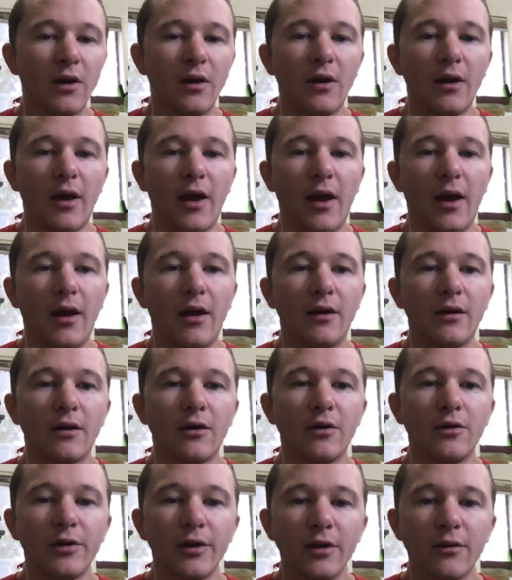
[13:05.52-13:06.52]
and
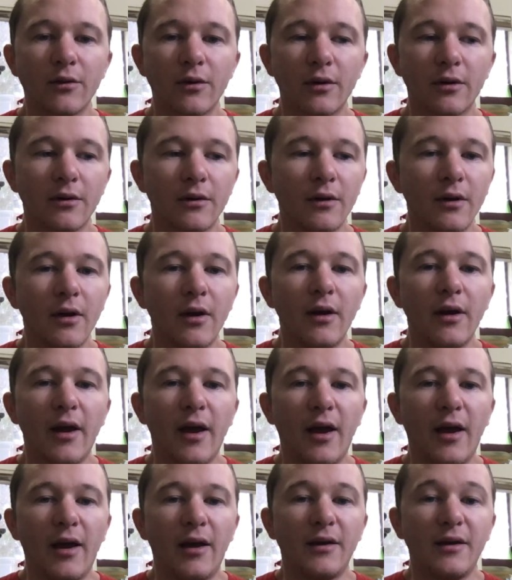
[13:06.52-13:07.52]
clearer
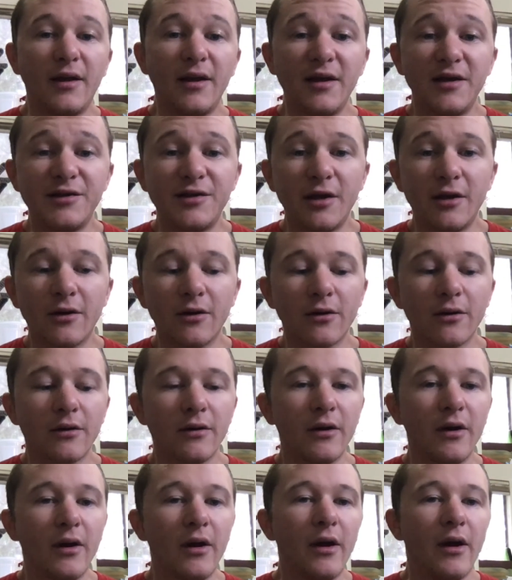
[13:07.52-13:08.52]
and easier,
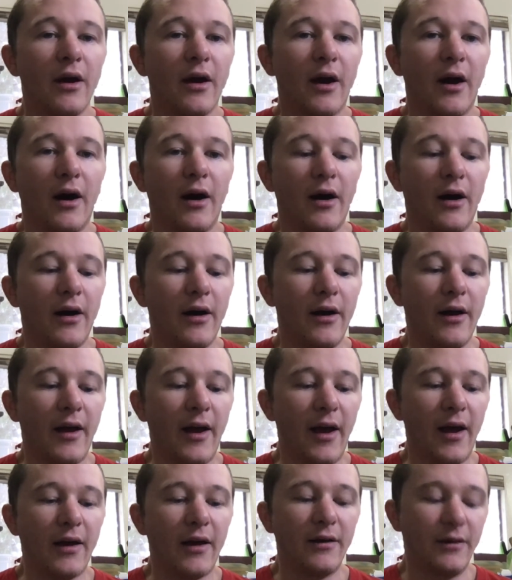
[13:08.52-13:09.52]

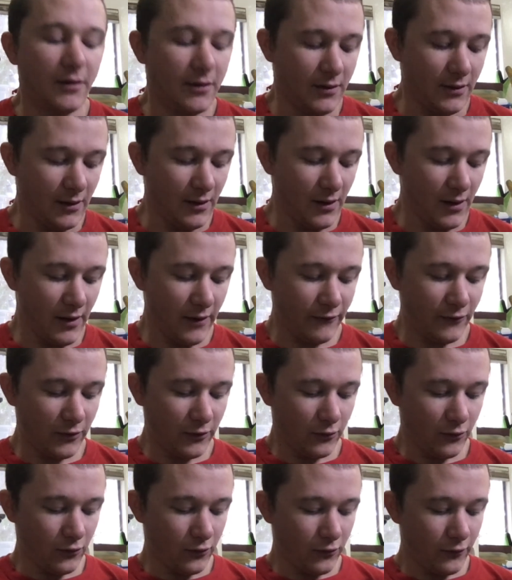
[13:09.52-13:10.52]
and if
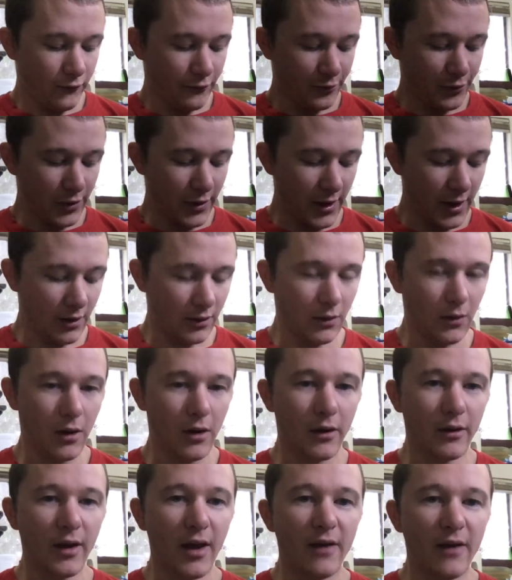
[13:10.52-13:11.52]
you've played
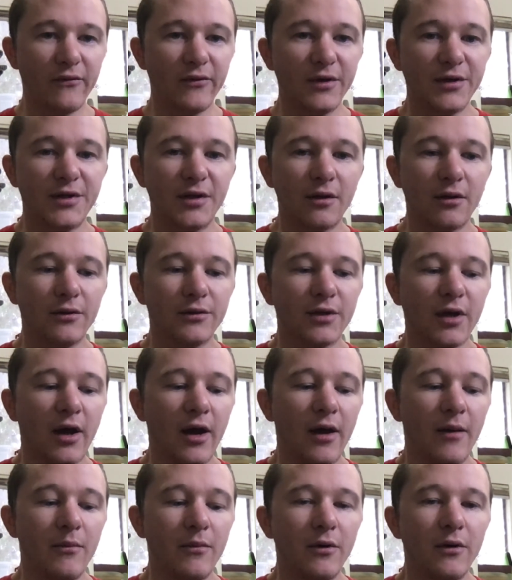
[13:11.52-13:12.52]
along every single
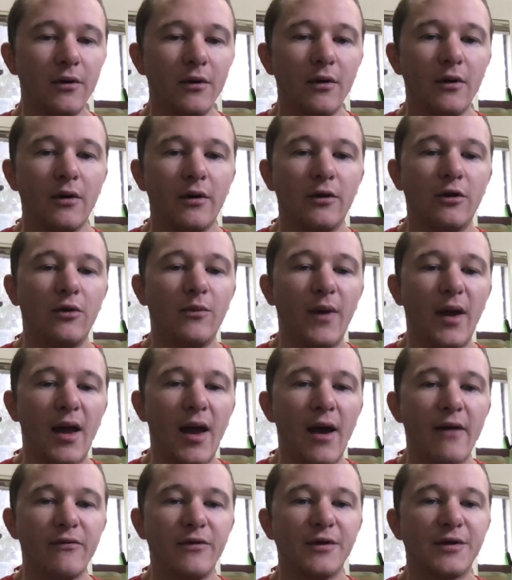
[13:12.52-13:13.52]
time, you may
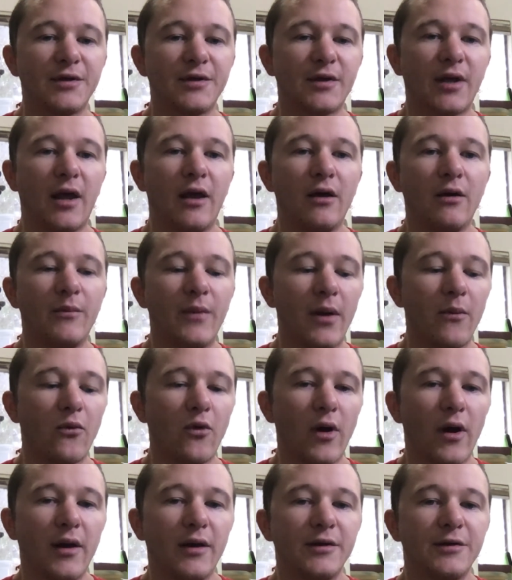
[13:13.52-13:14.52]
have this scale
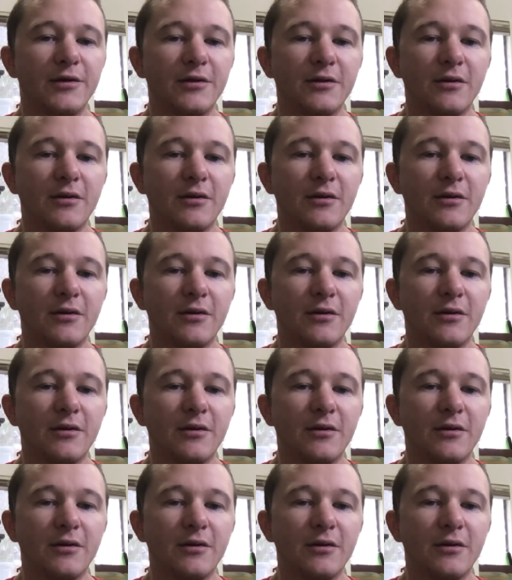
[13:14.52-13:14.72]
memorized